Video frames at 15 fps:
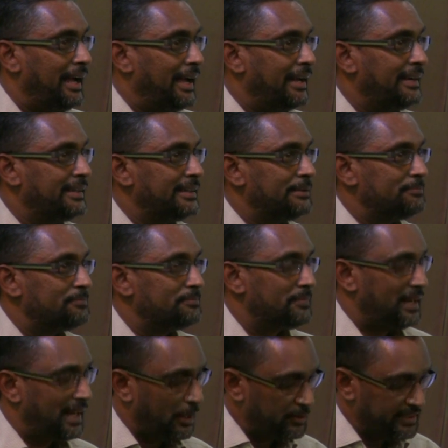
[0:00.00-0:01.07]
And
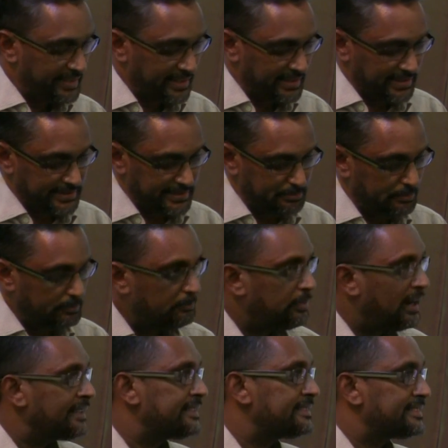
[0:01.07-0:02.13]
I was at a
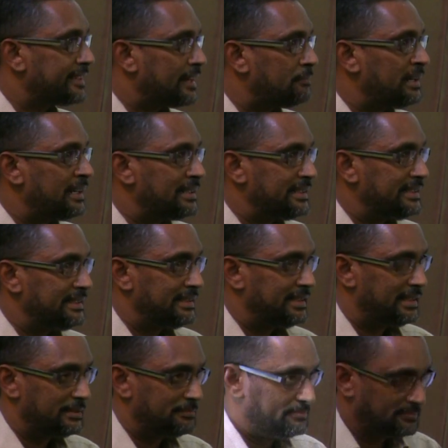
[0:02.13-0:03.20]
past drama in
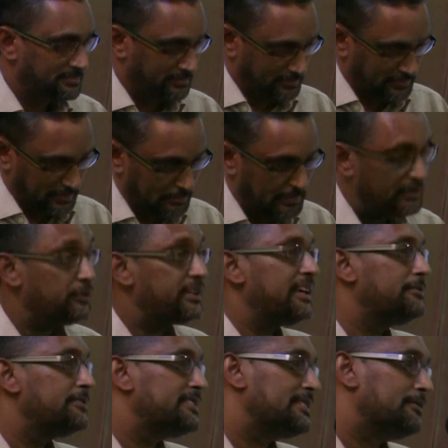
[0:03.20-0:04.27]
Batu
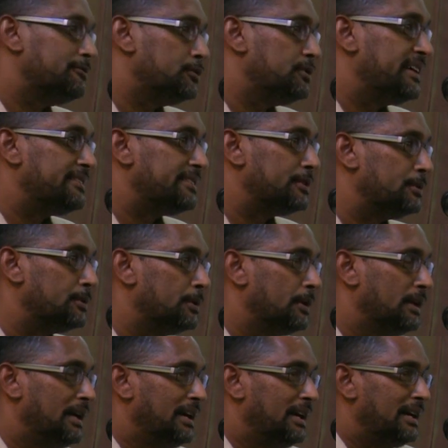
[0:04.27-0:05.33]
Caves a few days ago.
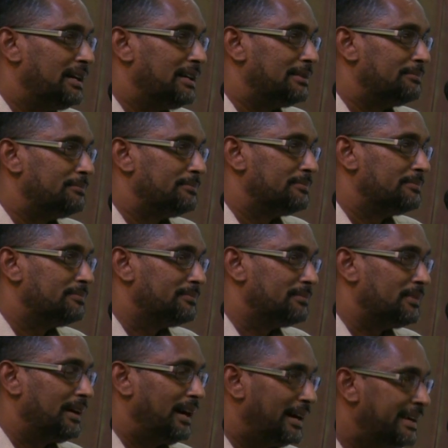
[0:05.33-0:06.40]

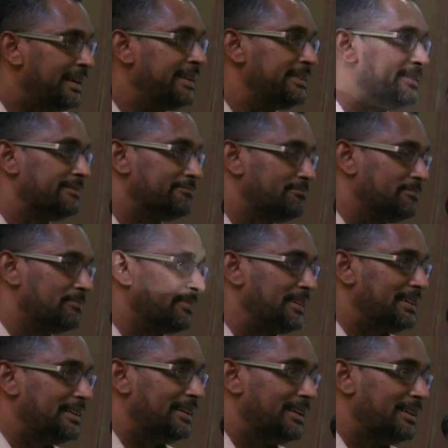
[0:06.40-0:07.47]
Again,
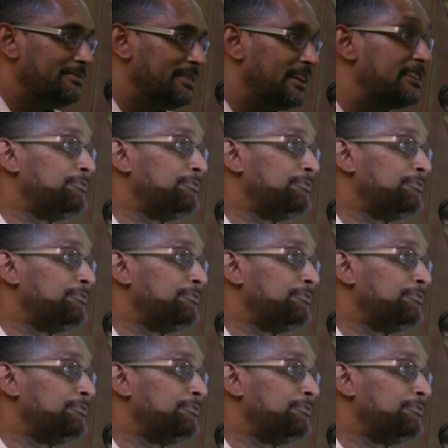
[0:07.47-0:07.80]
a